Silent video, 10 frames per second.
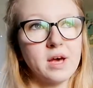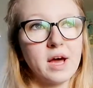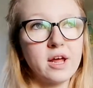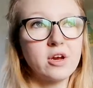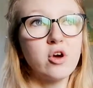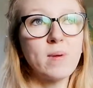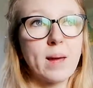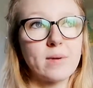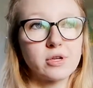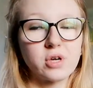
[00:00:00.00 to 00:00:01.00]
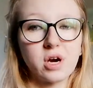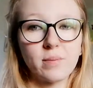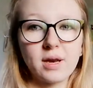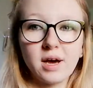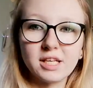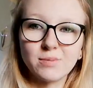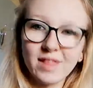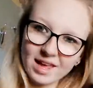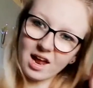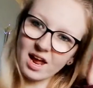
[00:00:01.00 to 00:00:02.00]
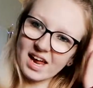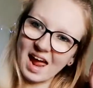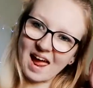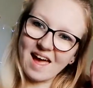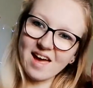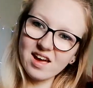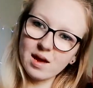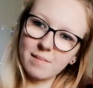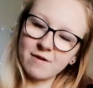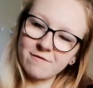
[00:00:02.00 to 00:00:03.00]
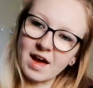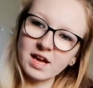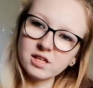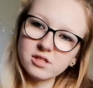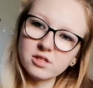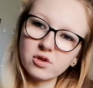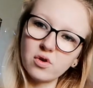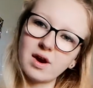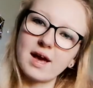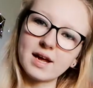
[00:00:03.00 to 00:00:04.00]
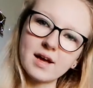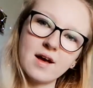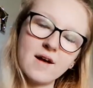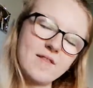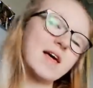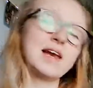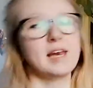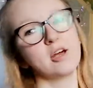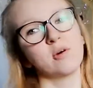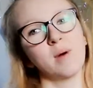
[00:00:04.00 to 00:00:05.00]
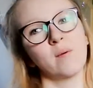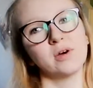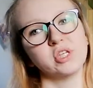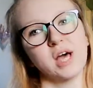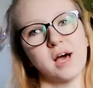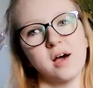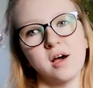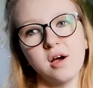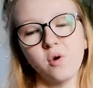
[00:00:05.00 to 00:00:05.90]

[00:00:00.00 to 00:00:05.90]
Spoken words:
and I know people are trying to be nice, but they get like here in my face, or like they're leaning on my wheelchair,